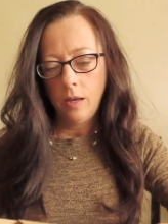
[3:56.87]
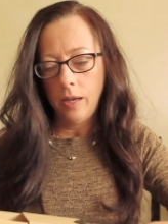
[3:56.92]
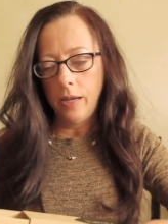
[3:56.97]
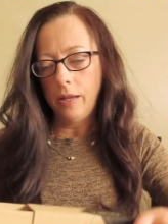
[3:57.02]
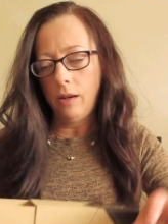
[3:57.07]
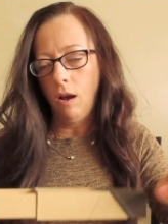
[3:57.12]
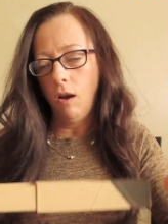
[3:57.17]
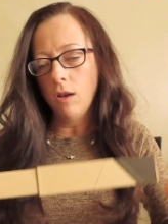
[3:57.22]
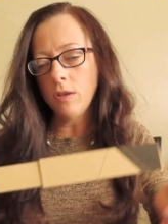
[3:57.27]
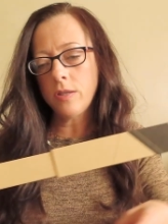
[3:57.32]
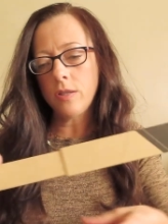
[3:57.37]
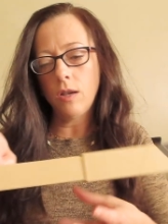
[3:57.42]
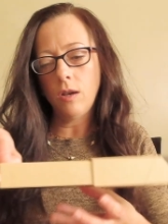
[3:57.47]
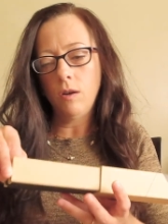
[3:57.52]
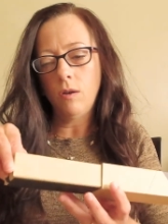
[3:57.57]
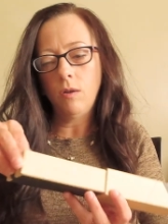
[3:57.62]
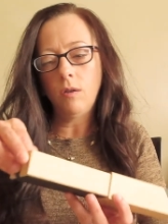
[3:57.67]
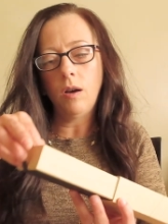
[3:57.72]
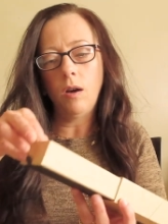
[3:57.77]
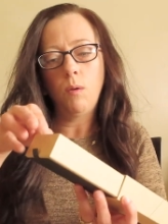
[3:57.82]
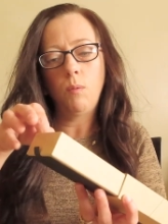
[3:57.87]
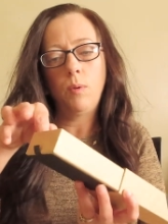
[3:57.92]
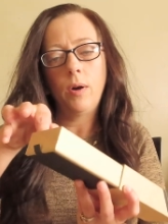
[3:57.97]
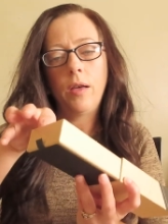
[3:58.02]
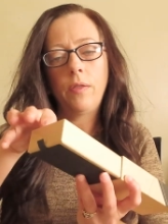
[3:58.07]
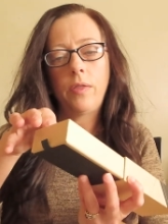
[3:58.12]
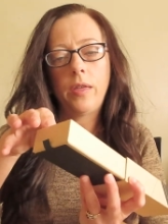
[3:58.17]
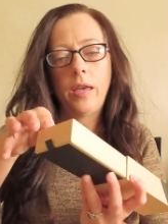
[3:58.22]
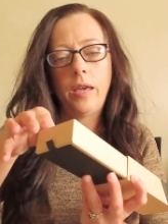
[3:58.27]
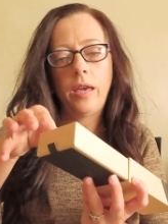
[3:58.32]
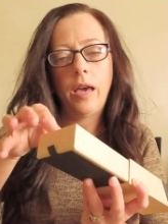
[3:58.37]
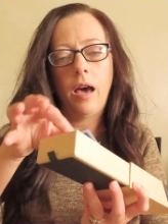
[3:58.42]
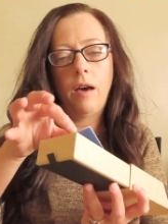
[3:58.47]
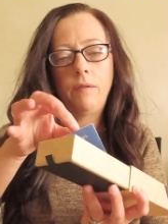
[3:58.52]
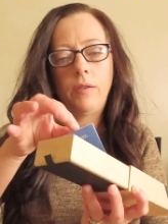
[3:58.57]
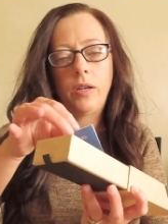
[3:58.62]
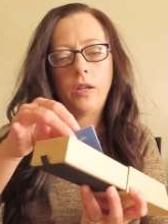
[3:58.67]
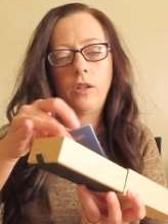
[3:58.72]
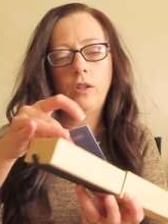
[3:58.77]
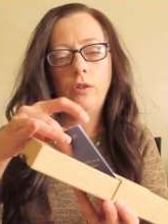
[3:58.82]
And also what they
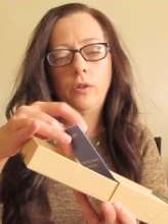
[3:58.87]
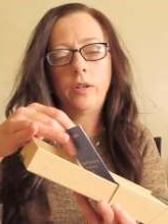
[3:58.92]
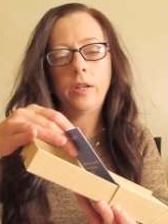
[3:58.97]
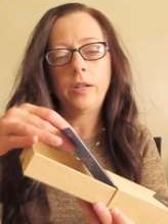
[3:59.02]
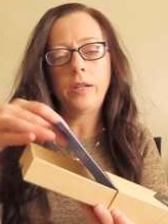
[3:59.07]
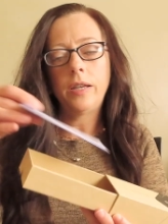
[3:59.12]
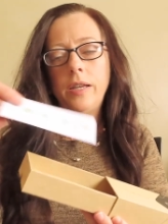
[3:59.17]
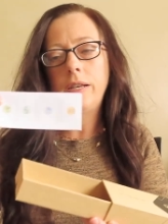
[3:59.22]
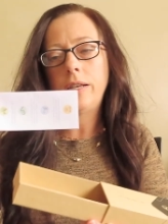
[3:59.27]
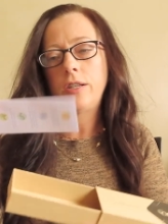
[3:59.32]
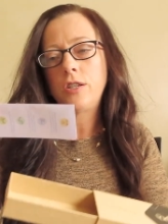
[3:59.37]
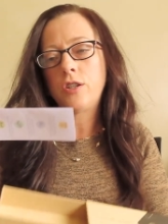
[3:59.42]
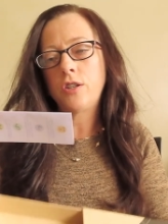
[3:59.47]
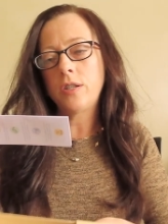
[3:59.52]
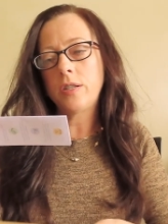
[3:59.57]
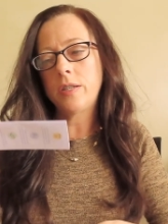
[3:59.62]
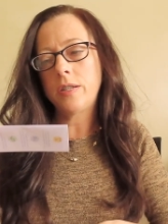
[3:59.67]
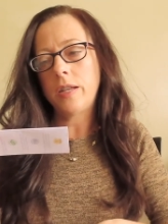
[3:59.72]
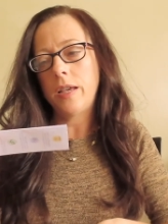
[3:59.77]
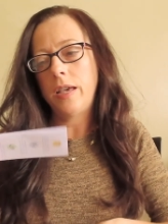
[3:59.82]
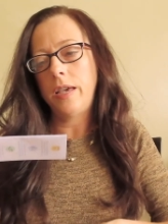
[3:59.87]
have included is just